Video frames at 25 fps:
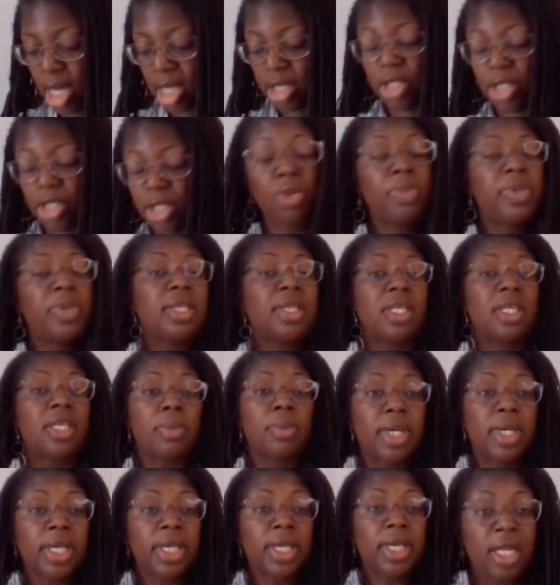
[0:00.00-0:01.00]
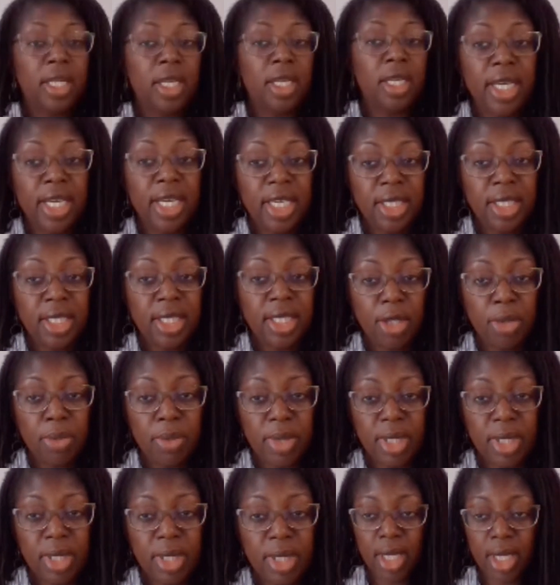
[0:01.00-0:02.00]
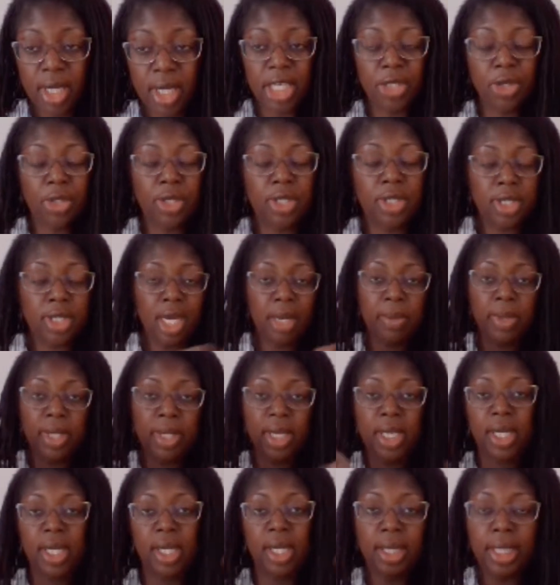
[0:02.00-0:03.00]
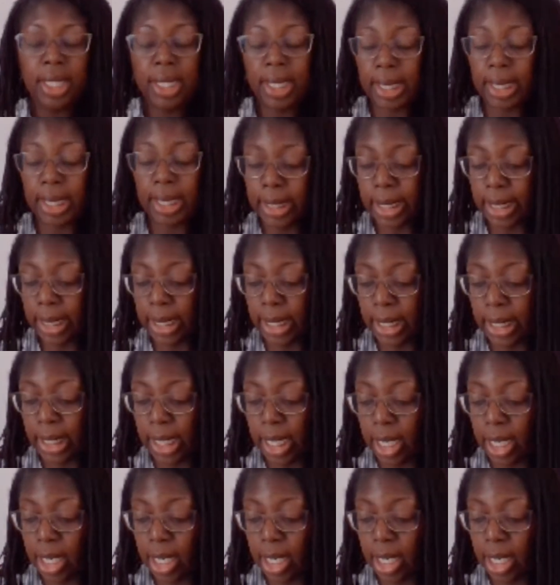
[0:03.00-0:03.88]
just repeat them again in case like you missed it, in case you're just coming in like late.